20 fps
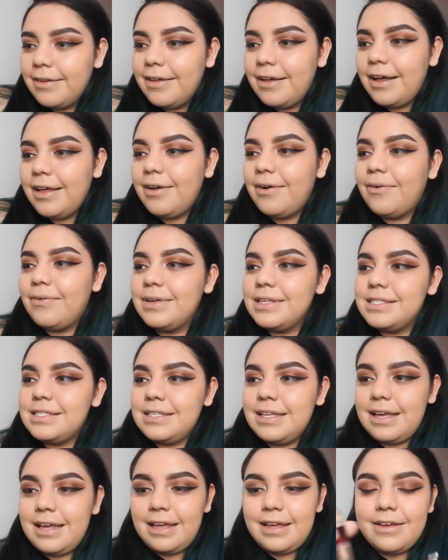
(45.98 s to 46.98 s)
I always
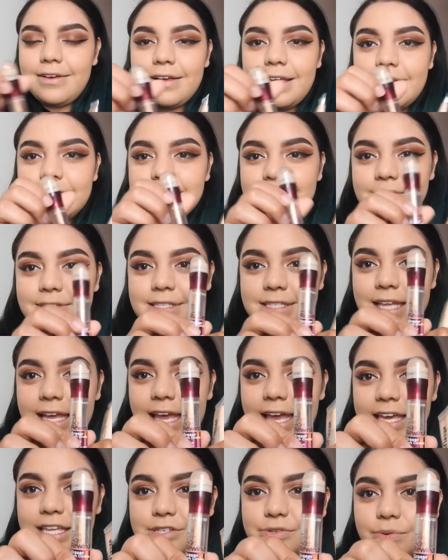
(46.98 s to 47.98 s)
say, okay, so it's the
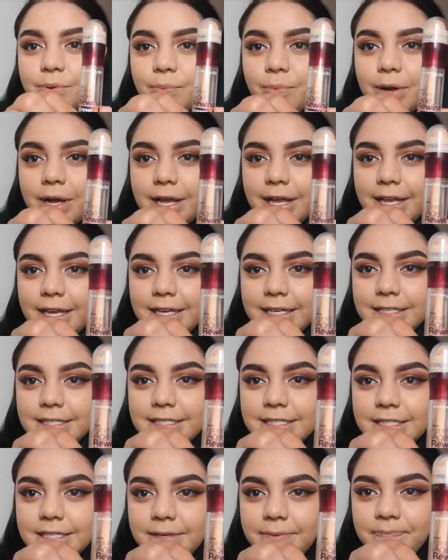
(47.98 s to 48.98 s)
Age
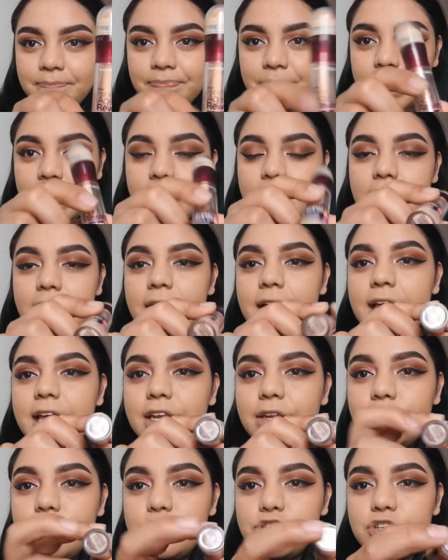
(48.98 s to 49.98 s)
Rewind
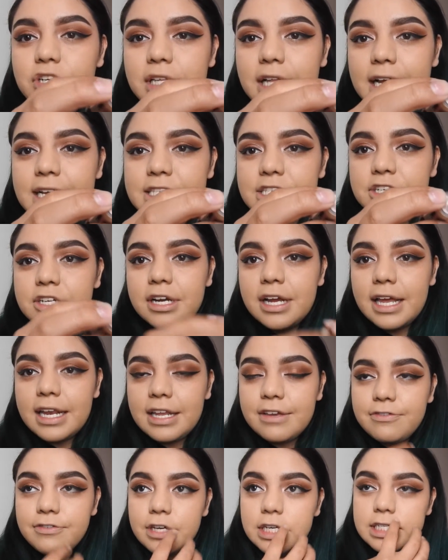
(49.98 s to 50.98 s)
in neutralizer, and
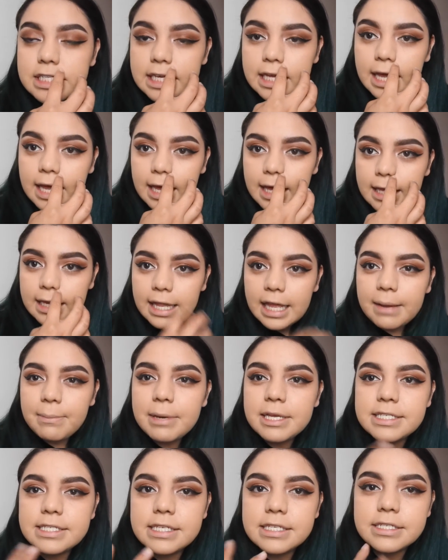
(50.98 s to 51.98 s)
if you're tan, like
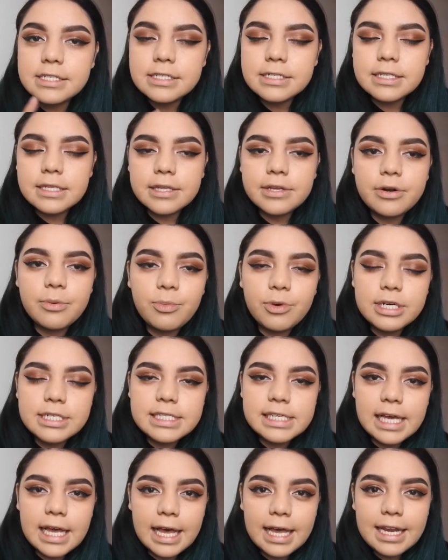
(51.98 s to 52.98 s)
my sister's a little more
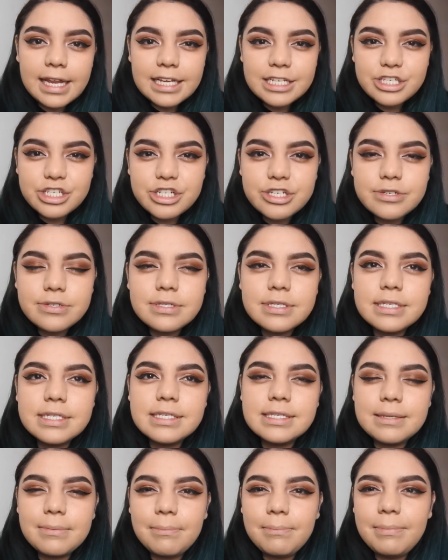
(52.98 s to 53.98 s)
tan and she
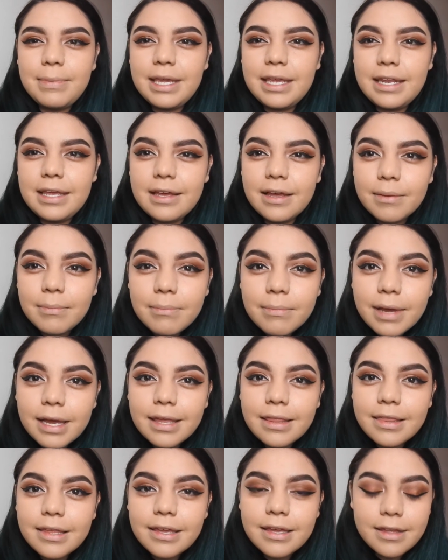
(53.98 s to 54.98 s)
uses medium,
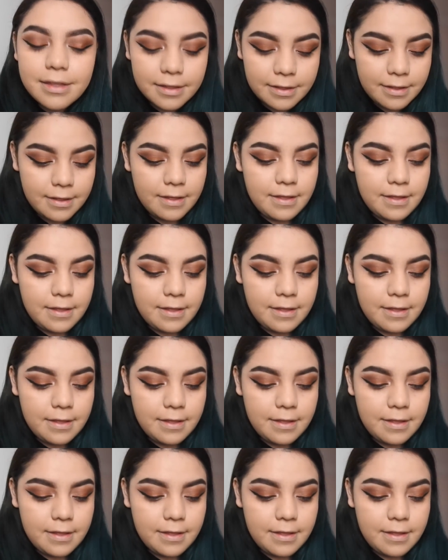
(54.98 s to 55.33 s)
I think.